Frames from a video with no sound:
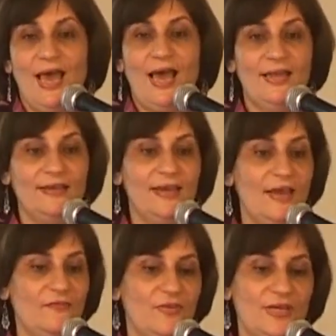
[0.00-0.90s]
and
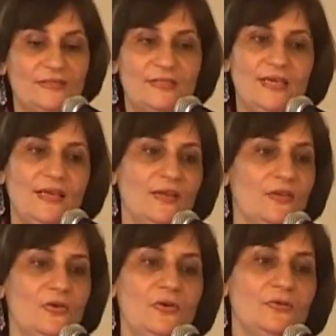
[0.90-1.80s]

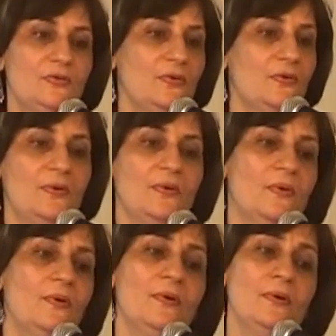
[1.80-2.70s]
everything you
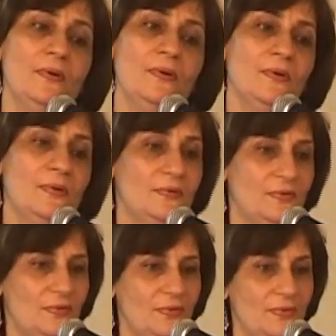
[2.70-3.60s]

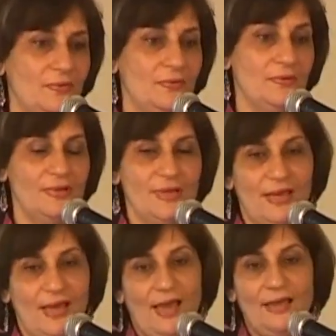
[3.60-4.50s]
do,
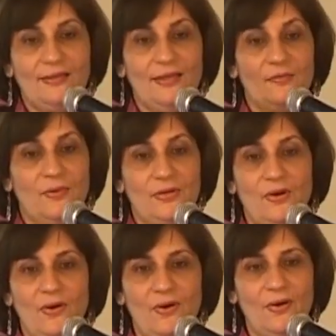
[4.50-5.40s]
and they were
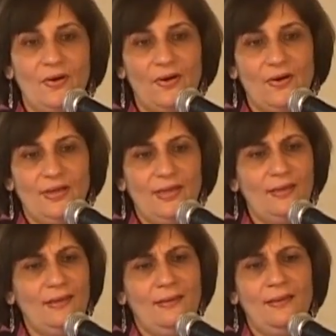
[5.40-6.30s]
all
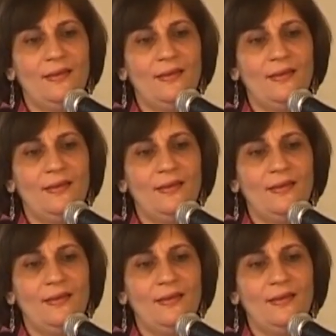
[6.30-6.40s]
yellow.